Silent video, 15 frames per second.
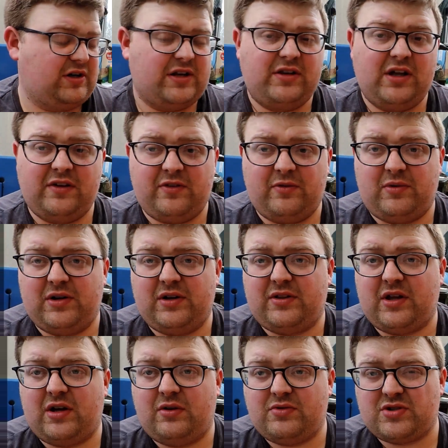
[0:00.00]
on another one
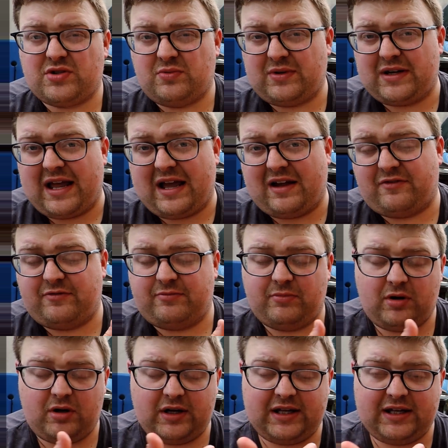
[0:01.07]
of those that would have
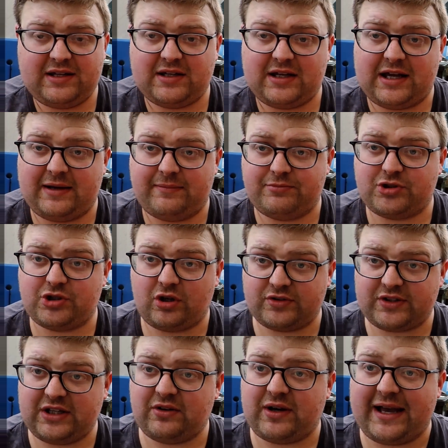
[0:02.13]
my
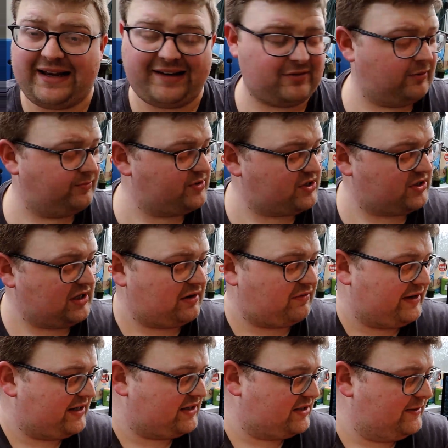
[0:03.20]
choddy or helicopter
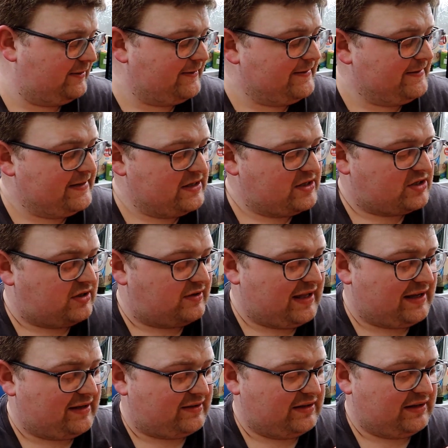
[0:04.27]
style rigs. So
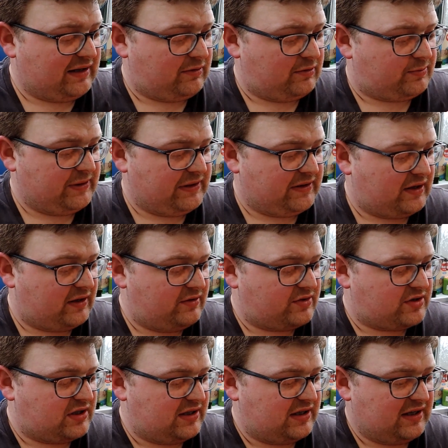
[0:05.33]
that would be
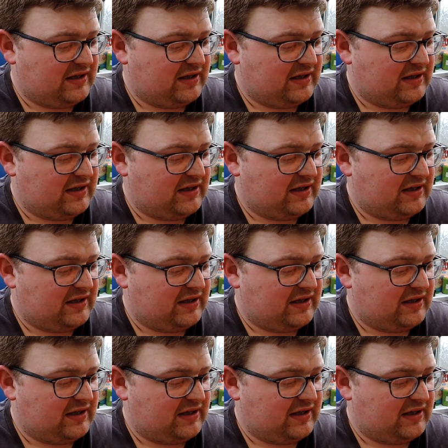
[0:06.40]
those.